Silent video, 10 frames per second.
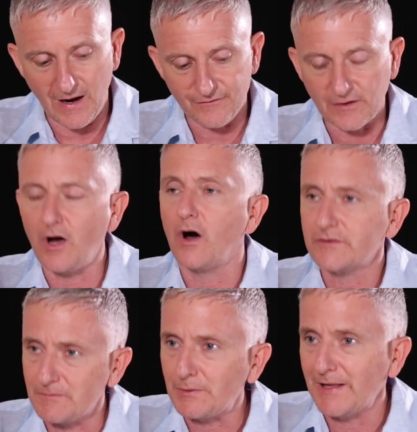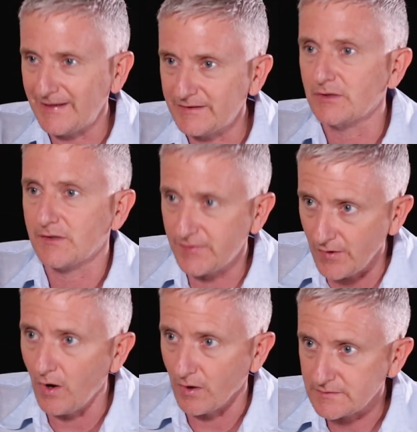haven't contemplated your
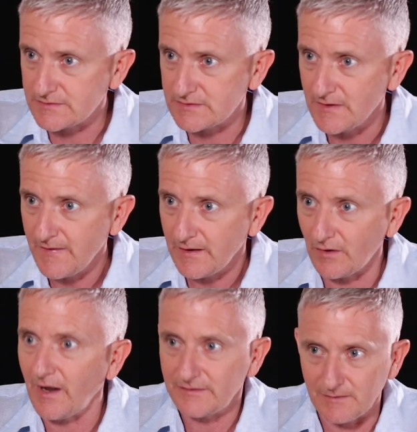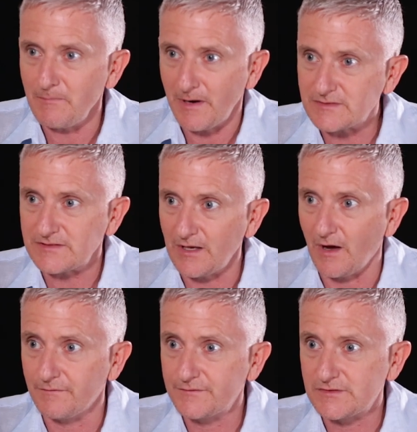thoughts, you're at the mercy
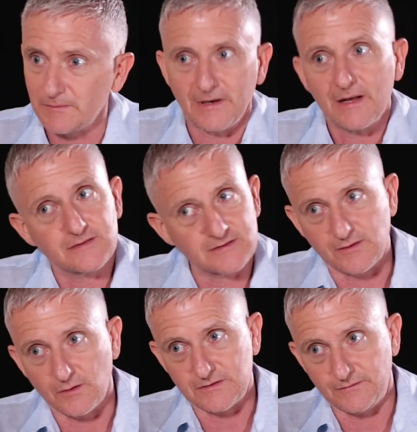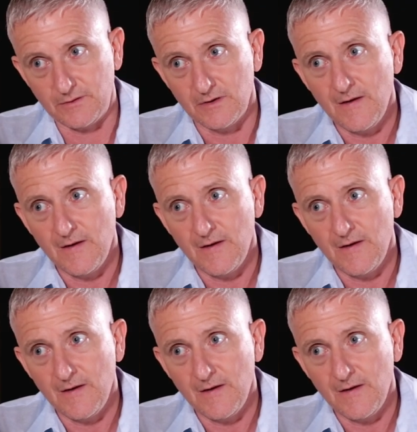of someone else's thoughts of you.